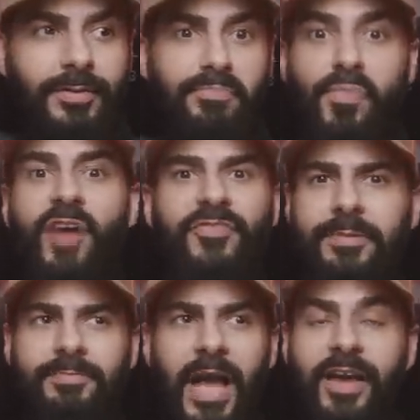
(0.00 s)

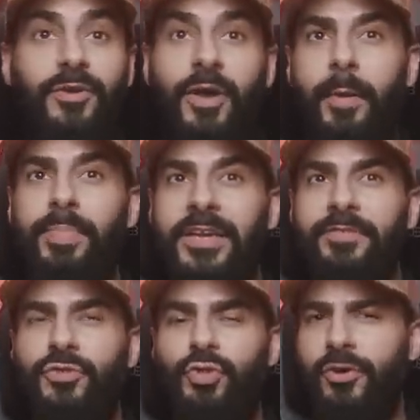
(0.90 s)
Moffat, I'm not
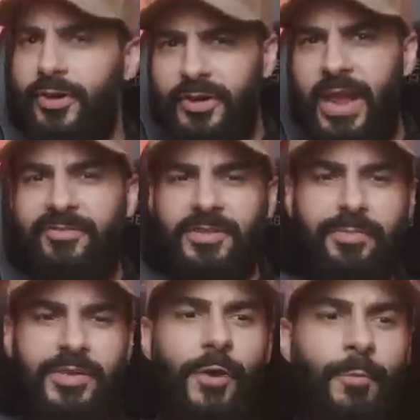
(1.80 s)
even sure. You're going to have to
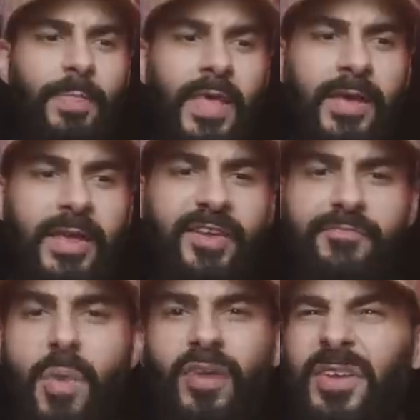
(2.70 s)
let me know
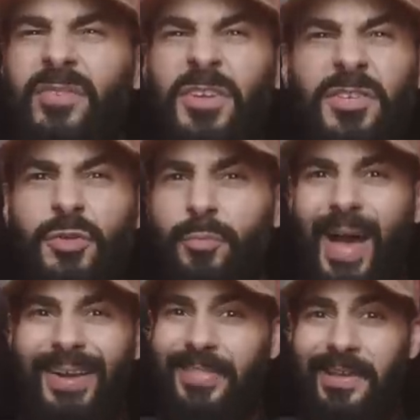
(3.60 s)
if Moffat even knew
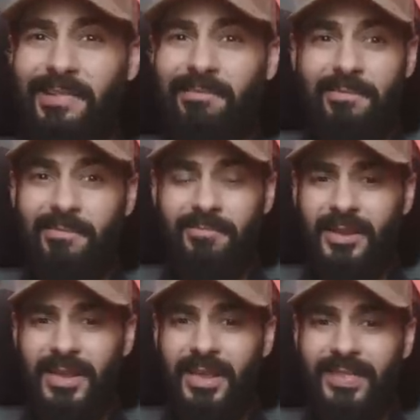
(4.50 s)
back then
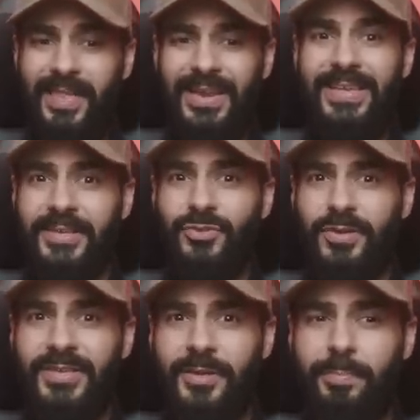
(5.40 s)
that he is
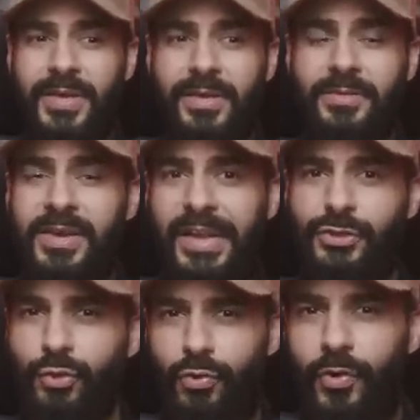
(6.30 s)
going to end up being the
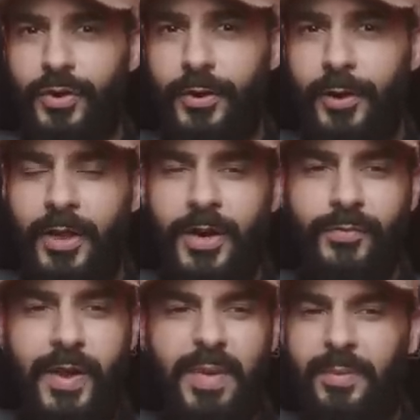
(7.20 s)
next showrunner,
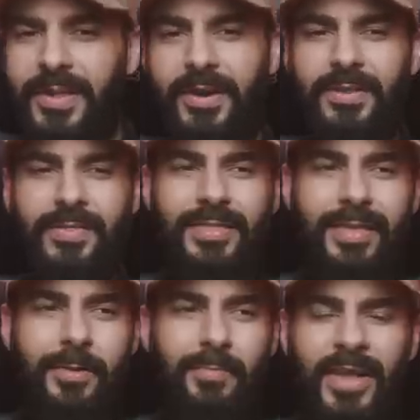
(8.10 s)
right? Maybe
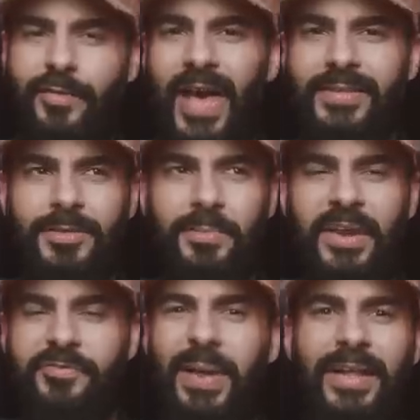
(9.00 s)
they might have had some
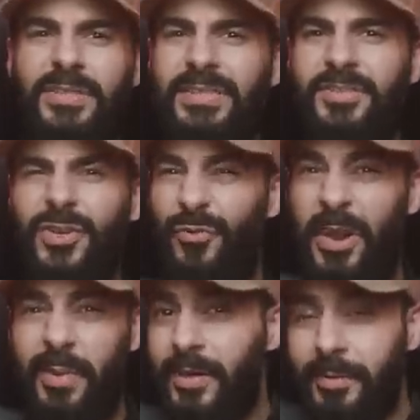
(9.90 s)
kind of behind-the-scenes
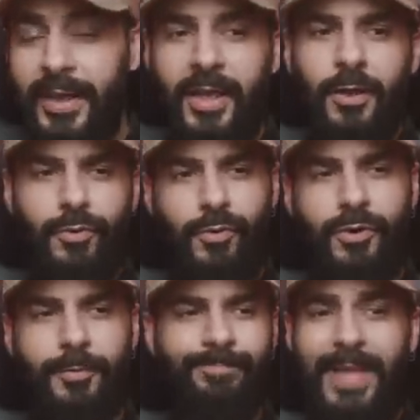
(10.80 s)
agreement,
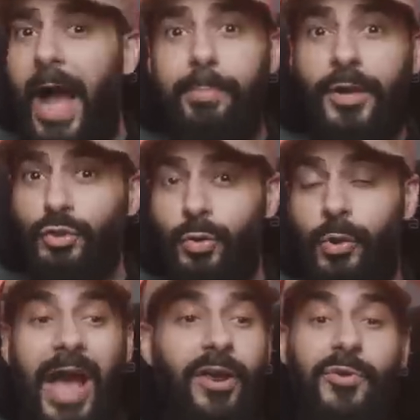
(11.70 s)
or I'm not
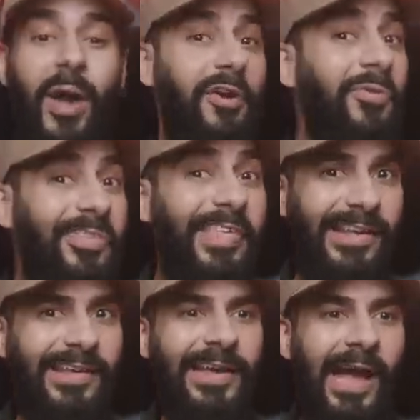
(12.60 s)
sure. I don't know. I don't
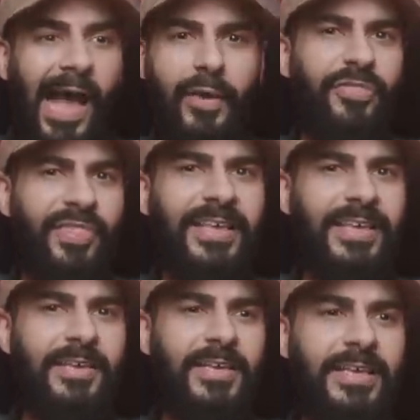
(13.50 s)
think
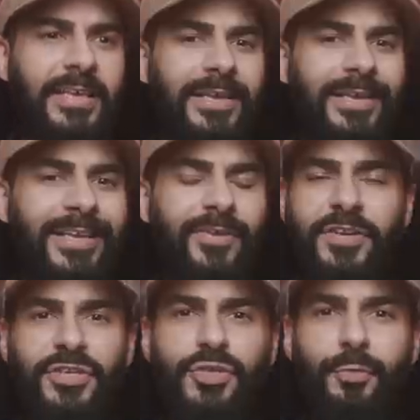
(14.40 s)
he
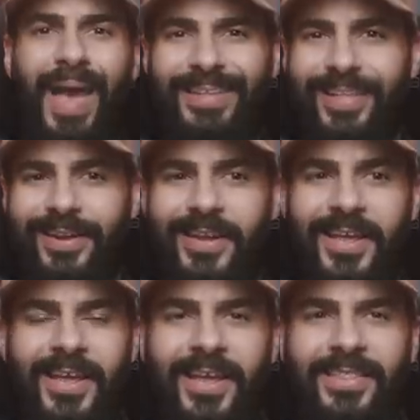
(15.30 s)
even knew back then
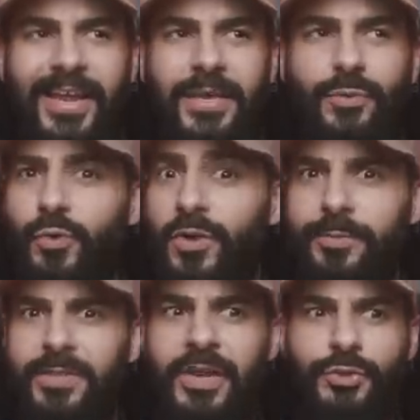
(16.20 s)
that he was going
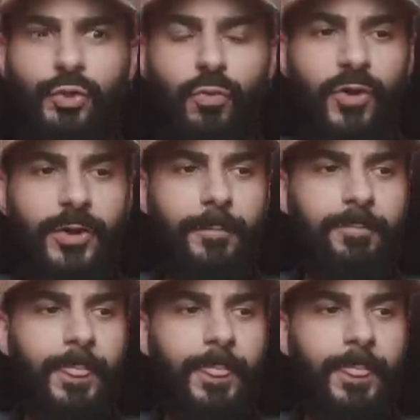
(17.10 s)
to be the next showrunner.